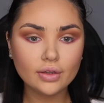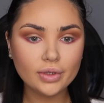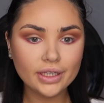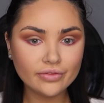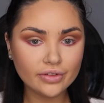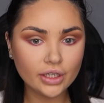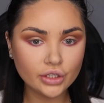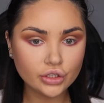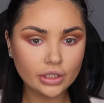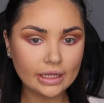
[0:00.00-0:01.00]
that we have
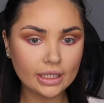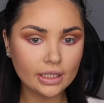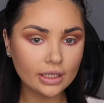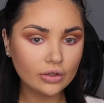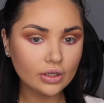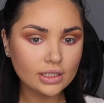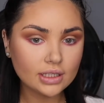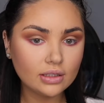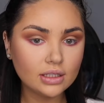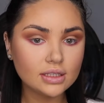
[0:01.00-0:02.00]
finished the crease
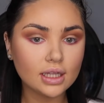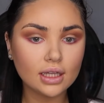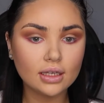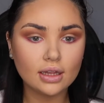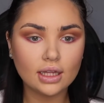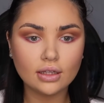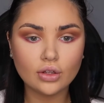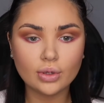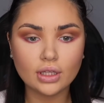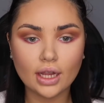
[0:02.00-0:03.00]
colors and the
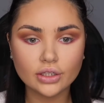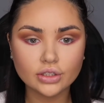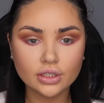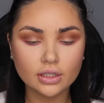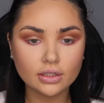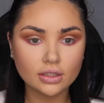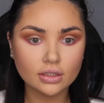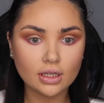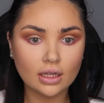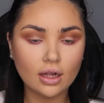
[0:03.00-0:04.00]
lower lash
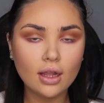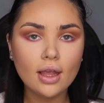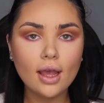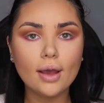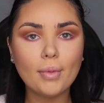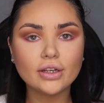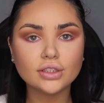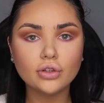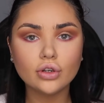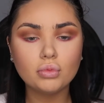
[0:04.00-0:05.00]
color, I'm
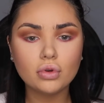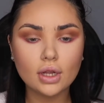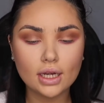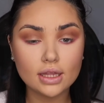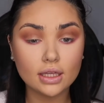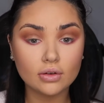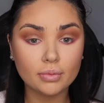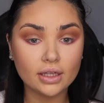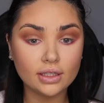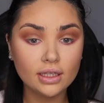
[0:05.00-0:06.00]
actually not going to put anything on
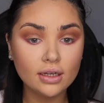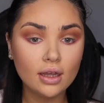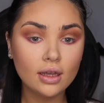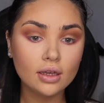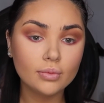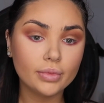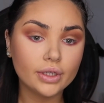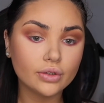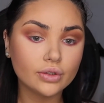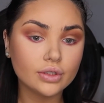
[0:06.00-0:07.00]
my lid
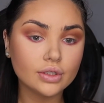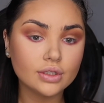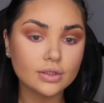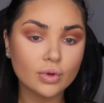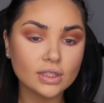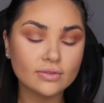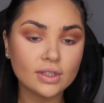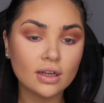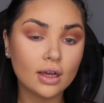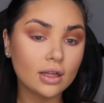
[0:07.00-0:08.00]
because once I've
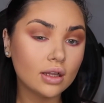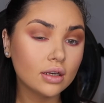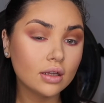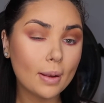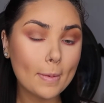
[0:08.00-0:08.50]
done eyeliner,